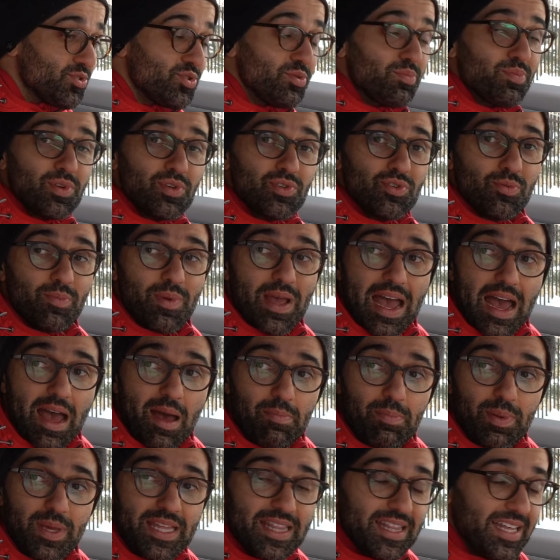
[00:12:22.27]
super super
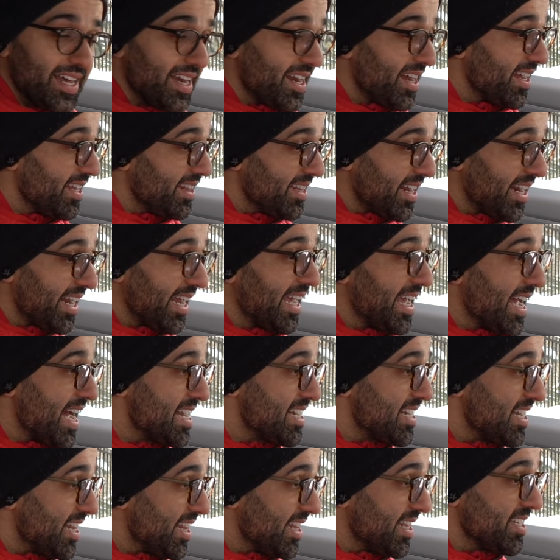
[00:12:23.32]
happy that I that I got
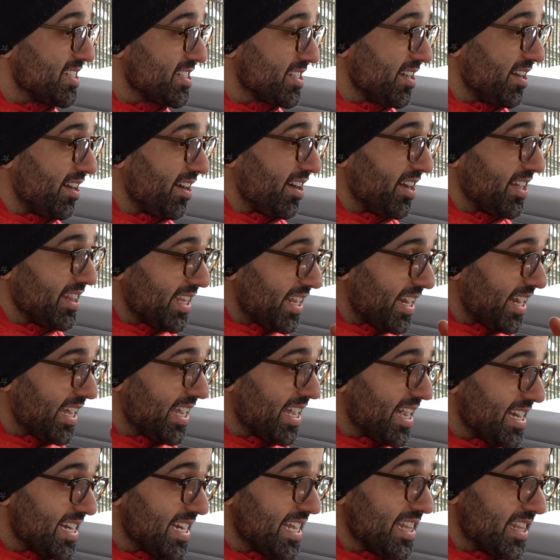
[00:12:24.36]
this car that I
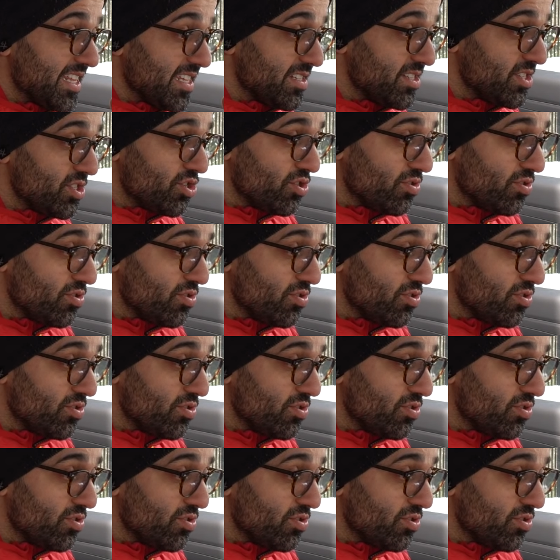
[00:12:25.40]
got this